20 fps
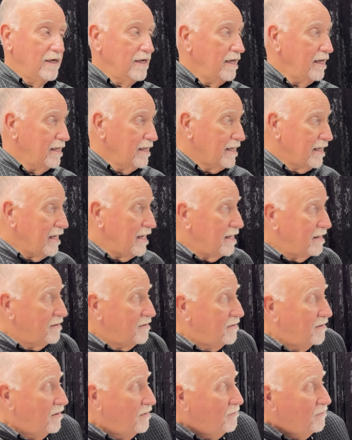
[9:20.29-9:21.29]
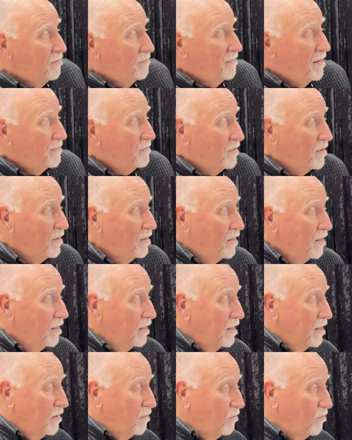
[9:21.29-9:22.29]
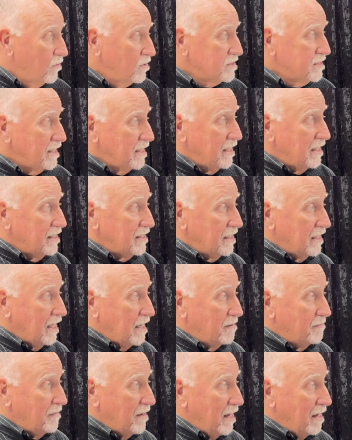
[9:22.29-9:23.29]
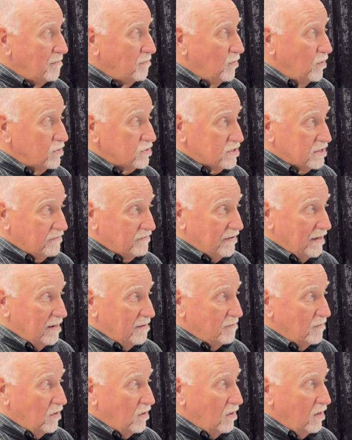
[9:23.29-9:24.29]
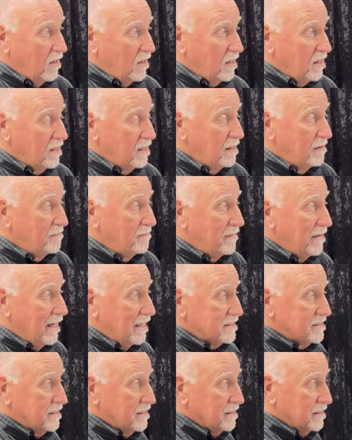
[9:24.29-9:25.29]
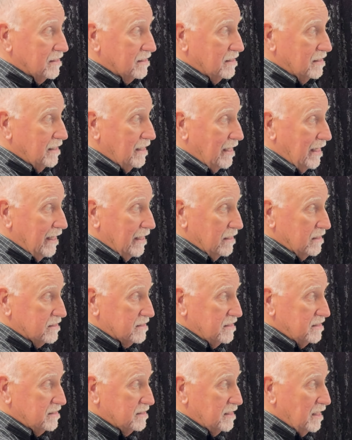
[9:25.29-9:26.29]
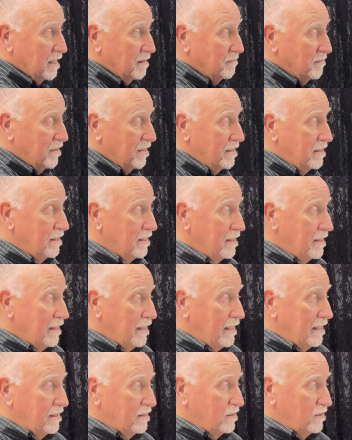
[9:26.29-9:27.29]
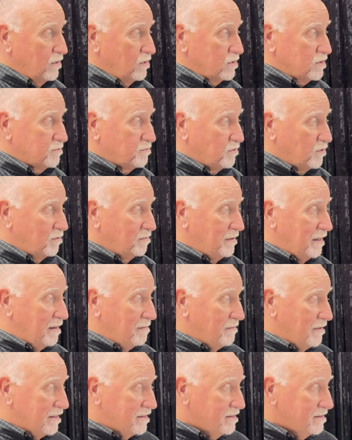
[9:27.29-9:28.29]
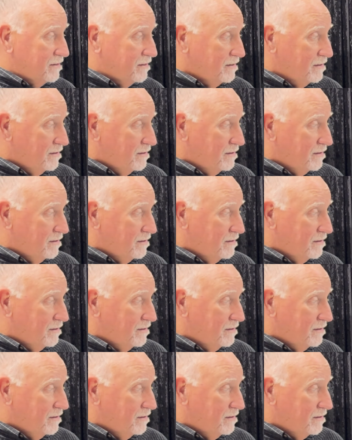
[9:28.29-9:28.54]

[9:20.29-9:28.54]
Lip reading: And again, remember, words that end in MA, most of them are masculine. El sistema and los problemas.